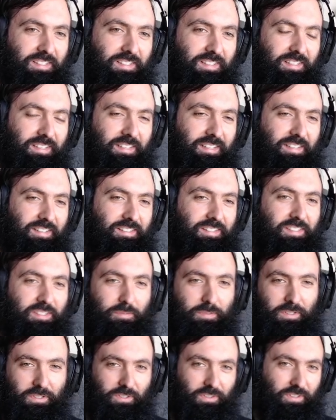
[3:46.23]
an easy
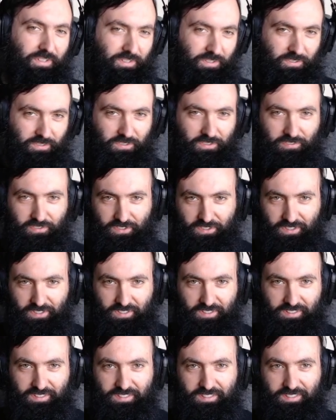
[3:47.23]
build though
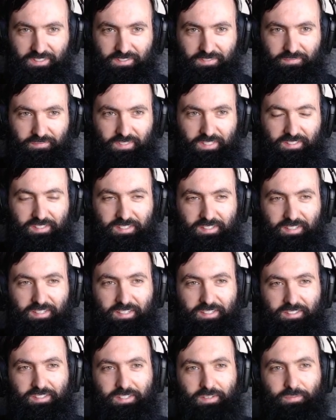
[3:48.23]
overall. Um, it's
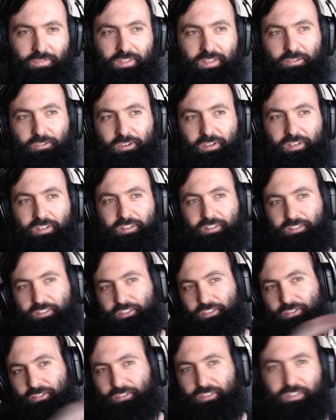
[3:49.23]
not something where you can
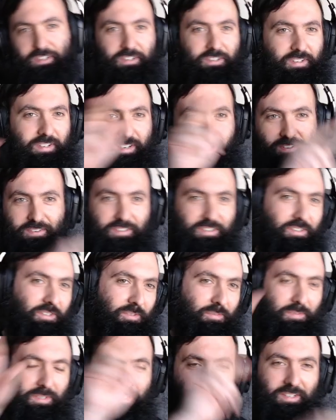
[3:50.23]
just run around
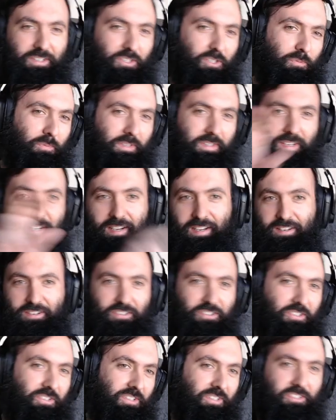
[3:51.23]
him and kill him with
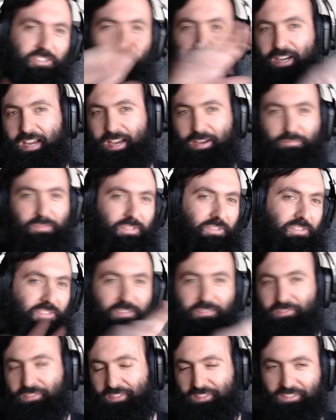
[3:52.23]
Hydra or traps or
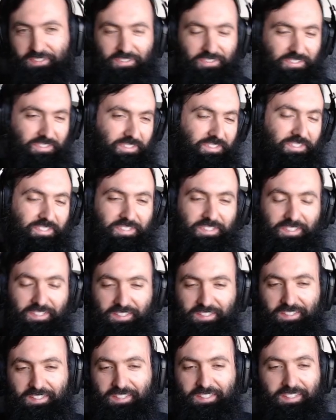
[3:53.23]
something else. It's
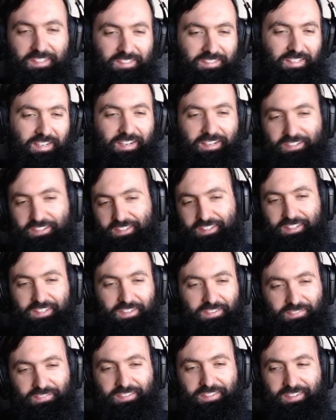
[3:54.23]
it's actually
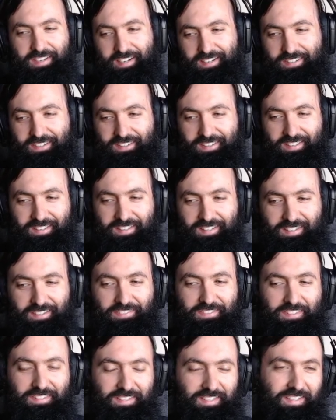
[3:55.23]
gonna you're actually gonna have
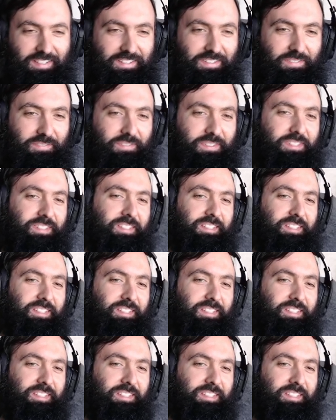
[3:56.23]
to tank him